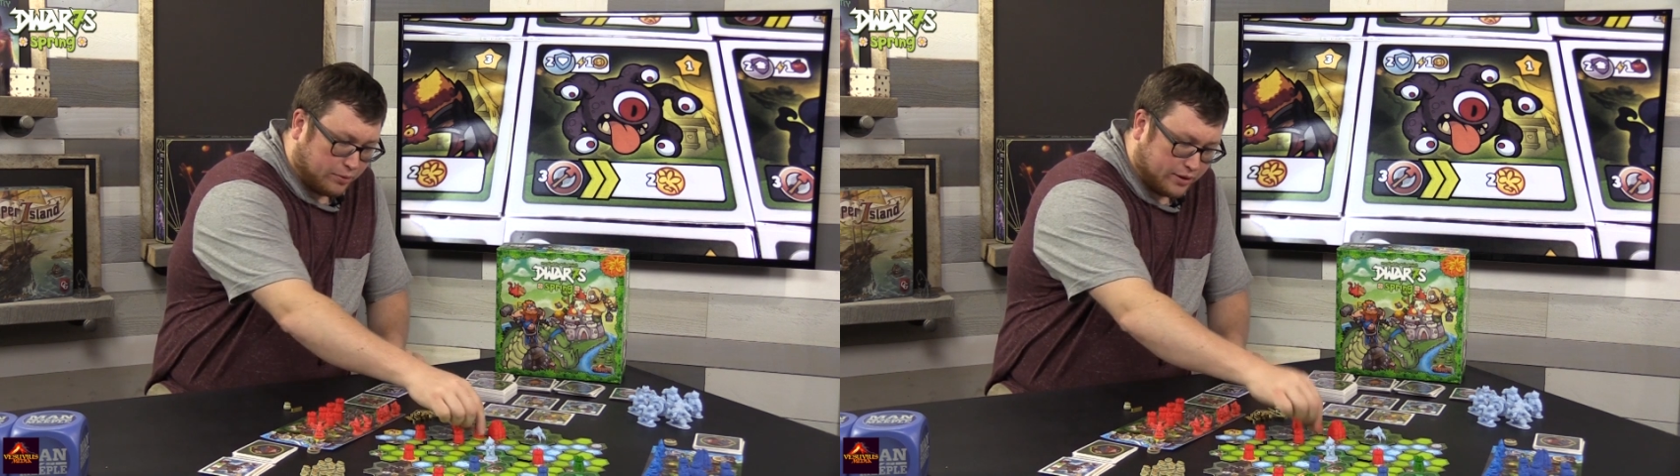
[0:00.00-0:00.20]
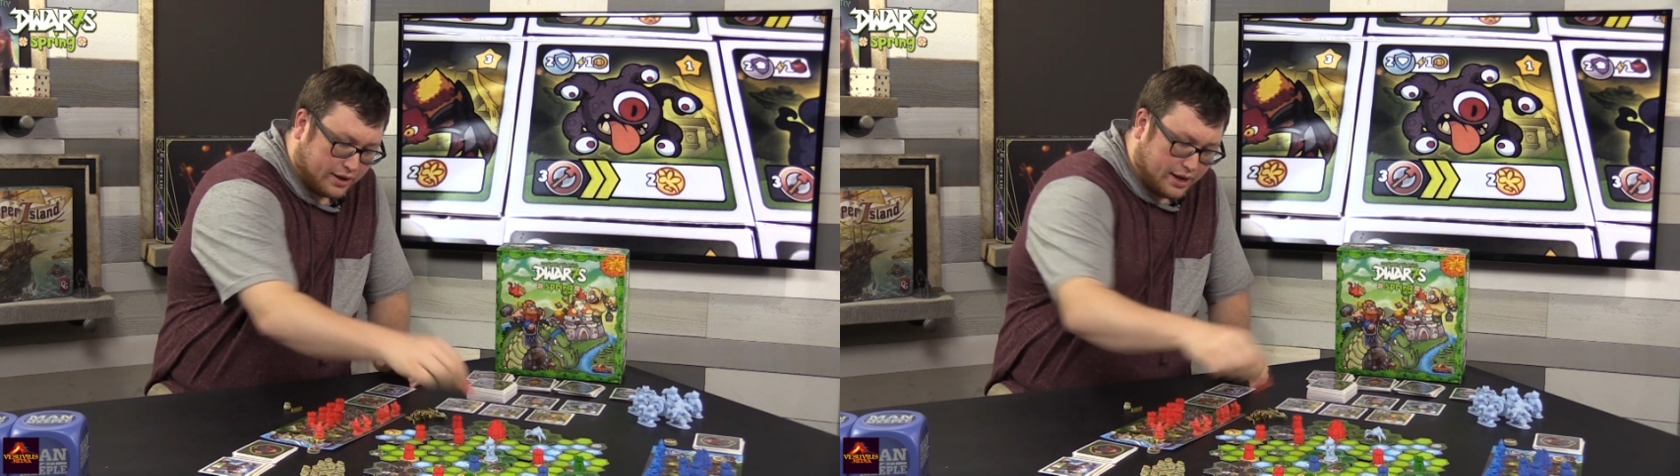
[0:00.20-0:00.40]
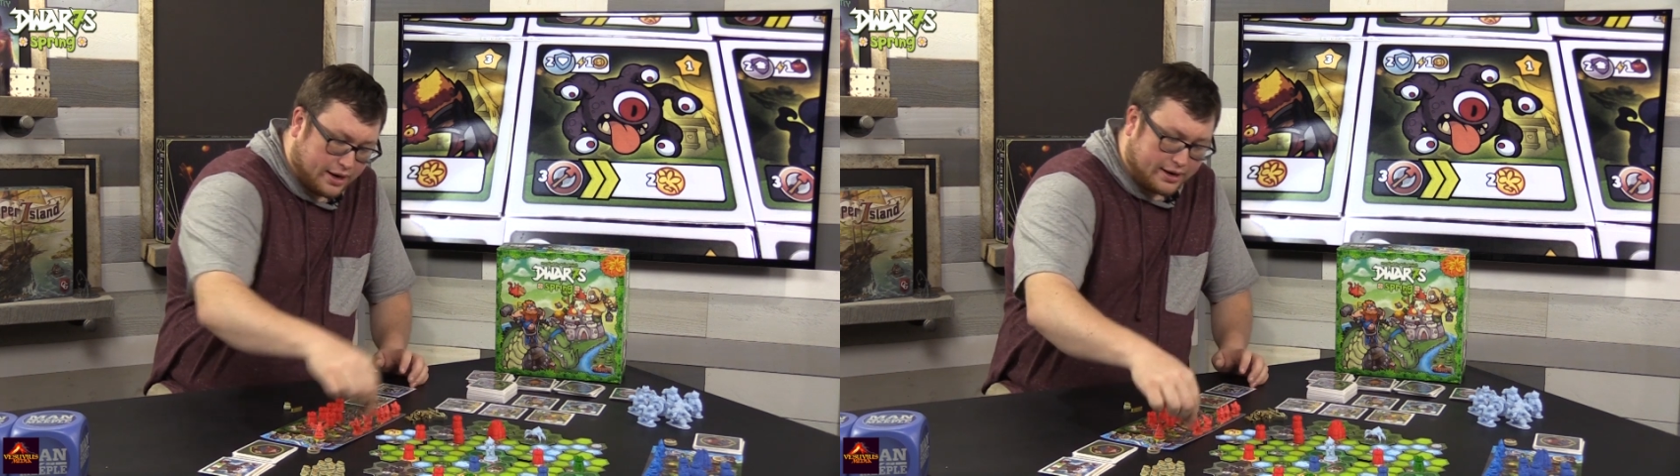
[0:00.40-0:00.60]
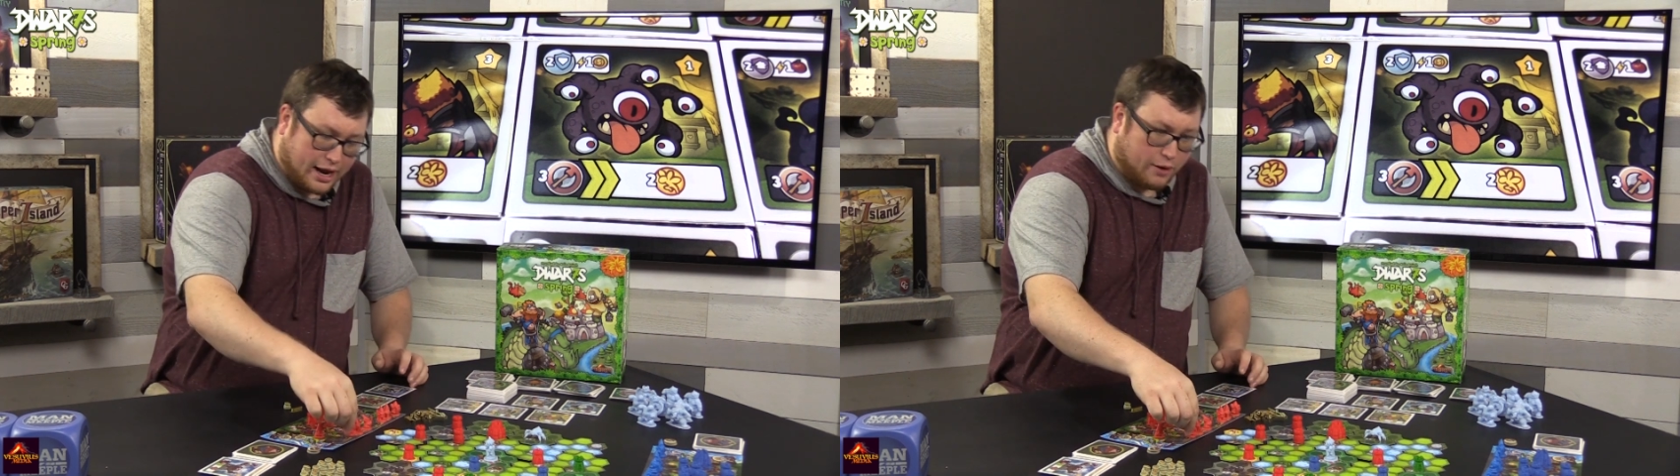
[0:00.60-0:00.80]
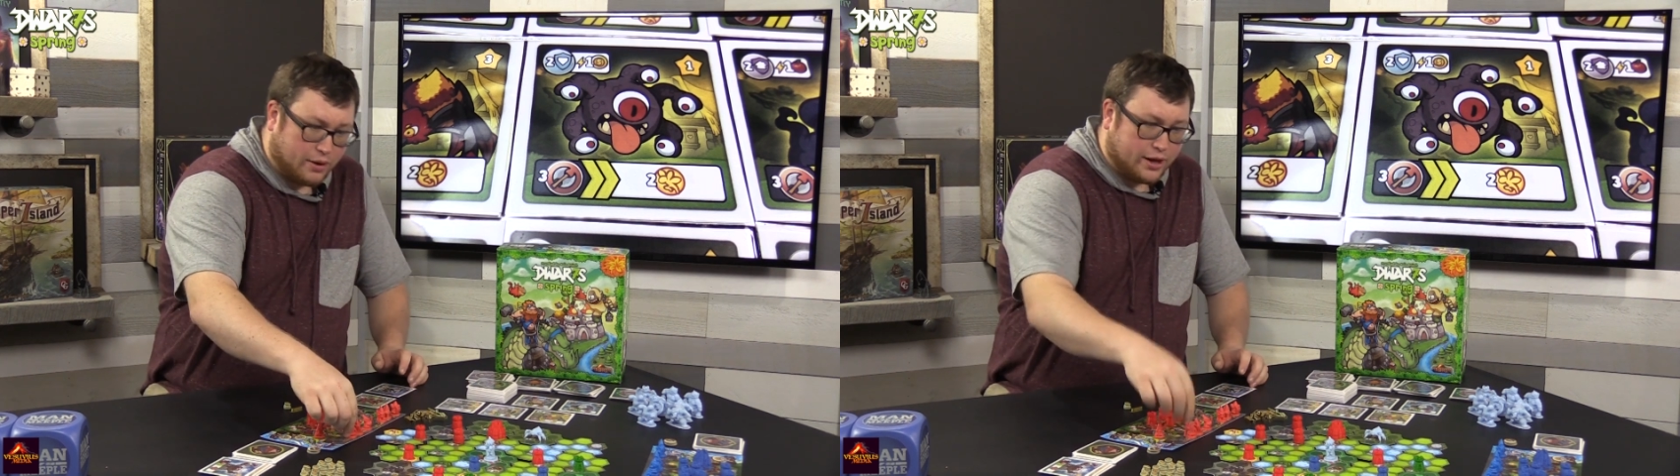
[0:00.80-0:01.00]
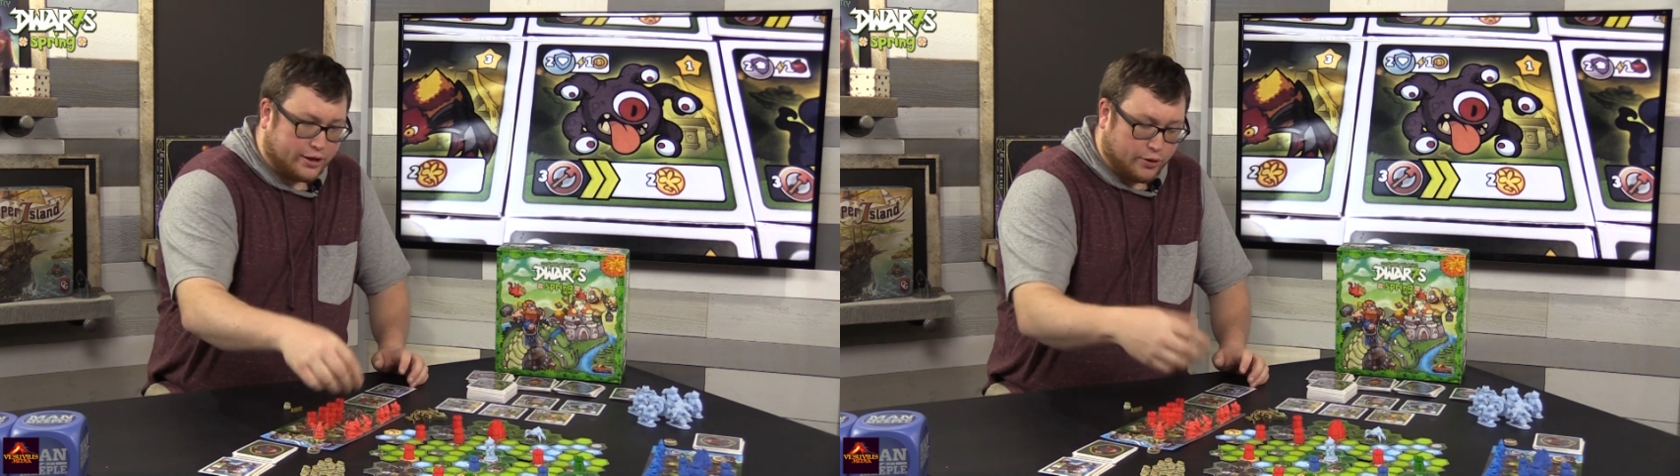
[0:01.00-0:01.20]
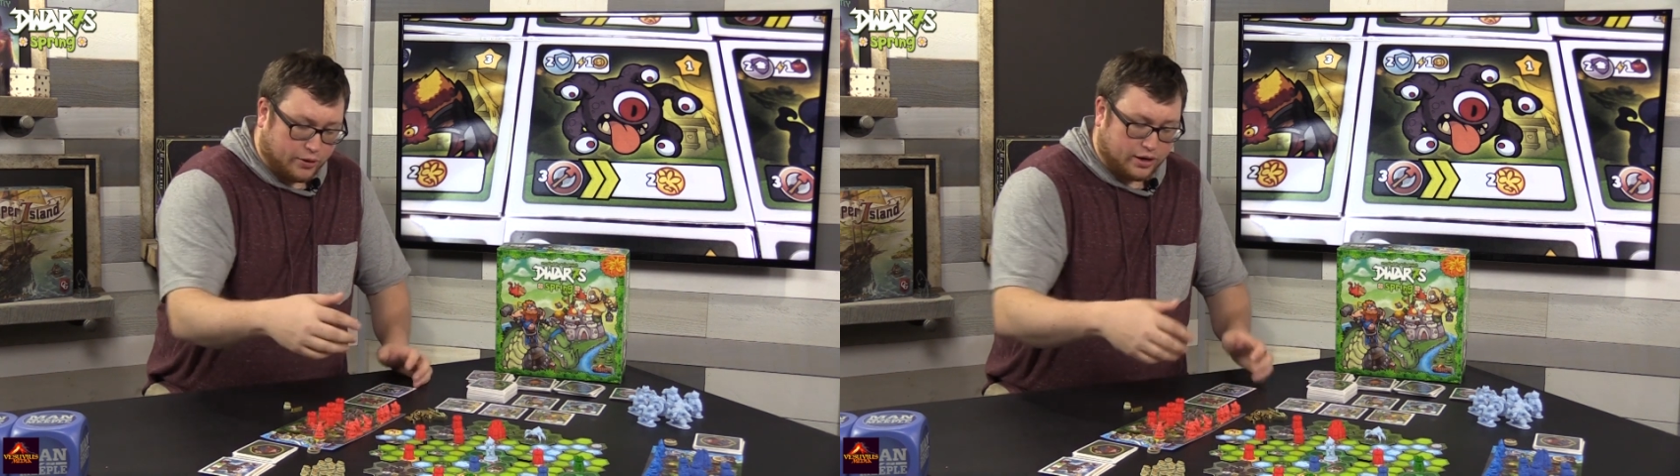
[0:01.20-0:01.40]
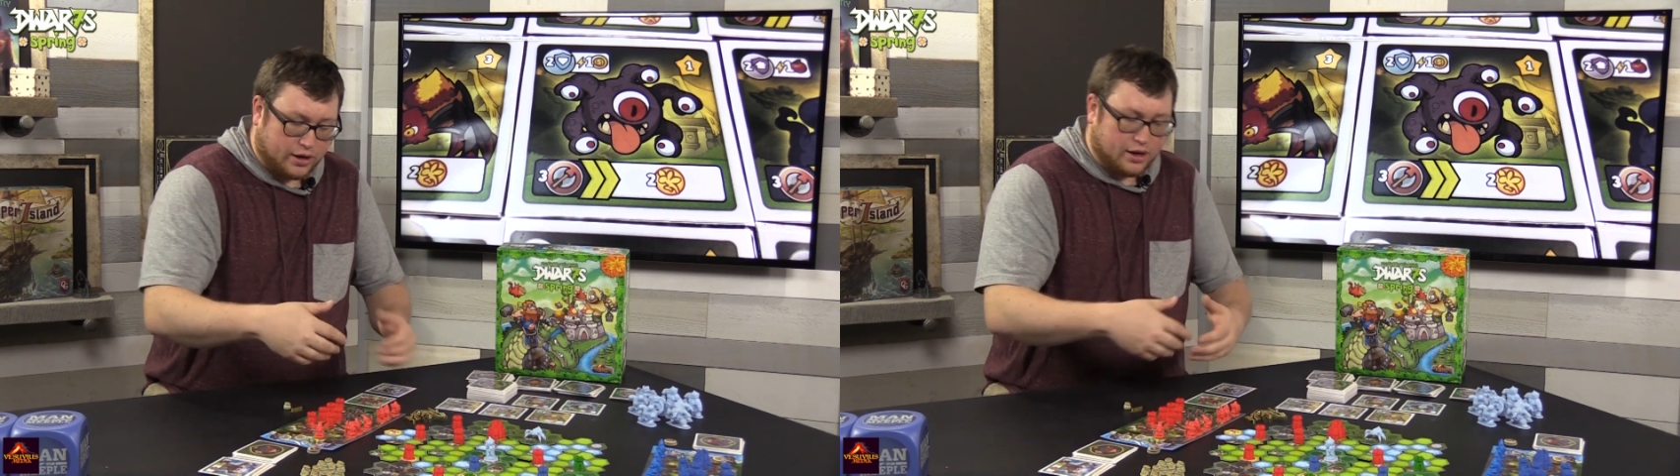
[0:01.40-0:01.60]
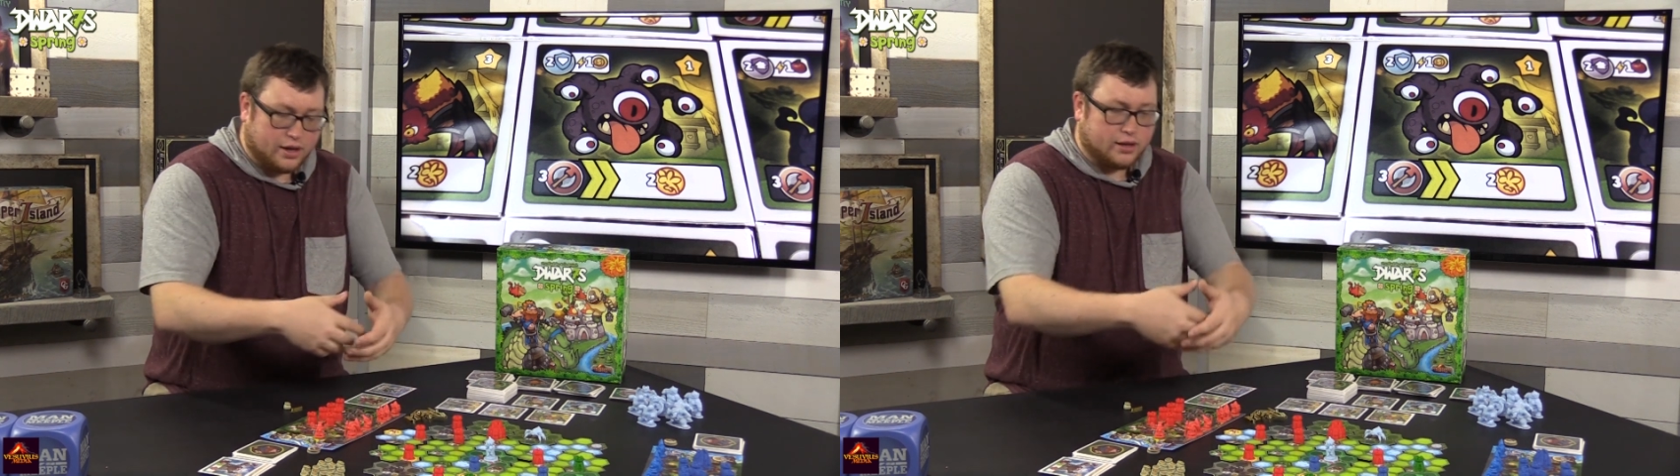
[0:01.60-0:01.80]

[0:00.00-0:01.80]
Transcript: board. Now, your